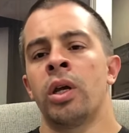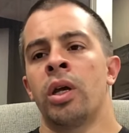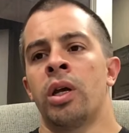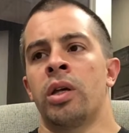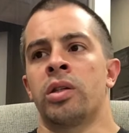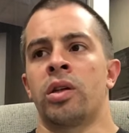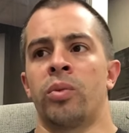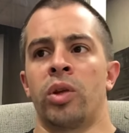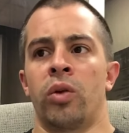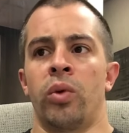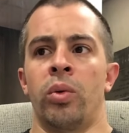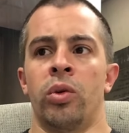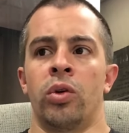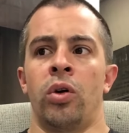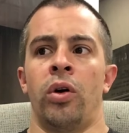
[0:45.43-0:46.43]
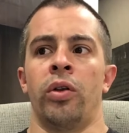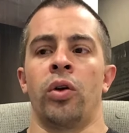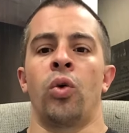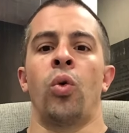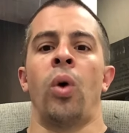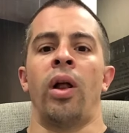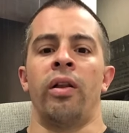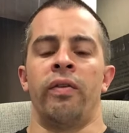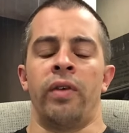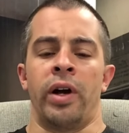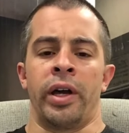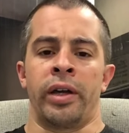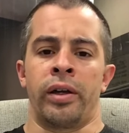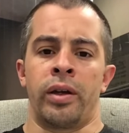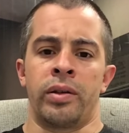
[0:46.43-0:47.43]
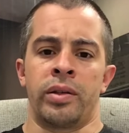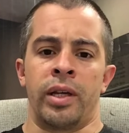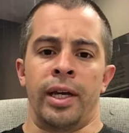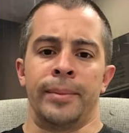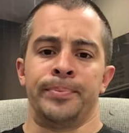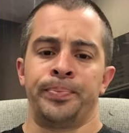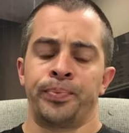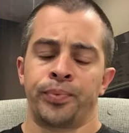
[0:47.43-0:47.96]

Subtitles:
is something we would call the qualifying exam.